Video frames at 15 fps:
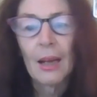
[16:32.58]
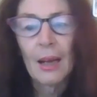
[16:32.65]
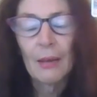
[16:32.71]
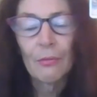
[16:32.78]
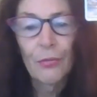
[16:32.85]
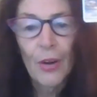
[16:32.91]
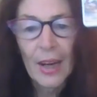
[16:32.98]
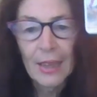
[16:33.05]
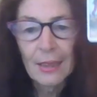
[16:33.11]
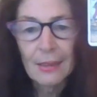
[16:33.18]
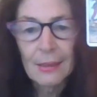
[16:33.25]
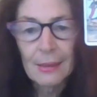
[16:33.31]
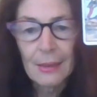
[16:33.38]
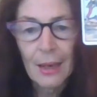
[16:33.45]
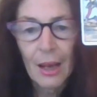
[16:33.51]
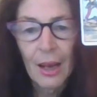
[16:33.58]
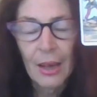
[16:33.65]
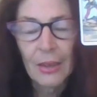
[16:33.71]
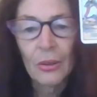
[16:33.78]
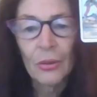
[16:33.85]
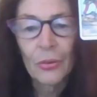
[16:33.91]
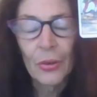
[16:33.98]

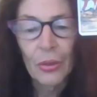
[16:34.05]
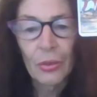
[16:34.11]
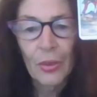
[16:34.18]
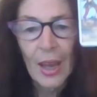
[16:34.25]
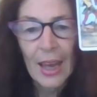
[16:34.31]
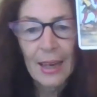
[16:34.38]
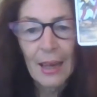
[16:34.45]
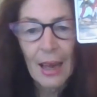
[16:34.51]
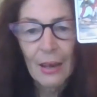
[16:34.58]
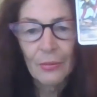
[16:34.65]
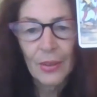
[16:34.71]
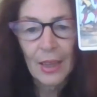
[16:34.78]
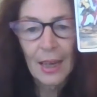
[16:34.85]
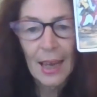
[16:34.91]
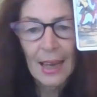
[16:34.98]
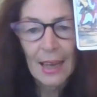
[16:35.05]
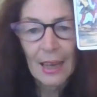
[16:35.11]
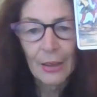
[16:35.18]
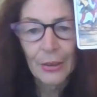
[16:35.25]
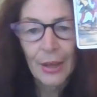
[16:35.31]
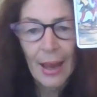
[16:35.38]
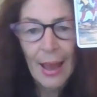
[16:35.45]
Frankenstein that they have
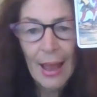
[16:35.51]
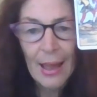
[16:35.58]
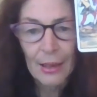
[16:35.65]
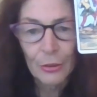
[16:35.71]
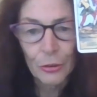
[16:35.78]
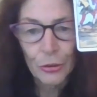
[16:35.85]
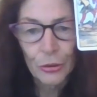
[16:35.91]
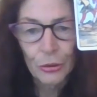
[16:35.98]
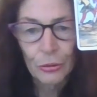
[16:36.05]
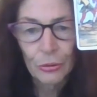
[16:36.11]
allowed out?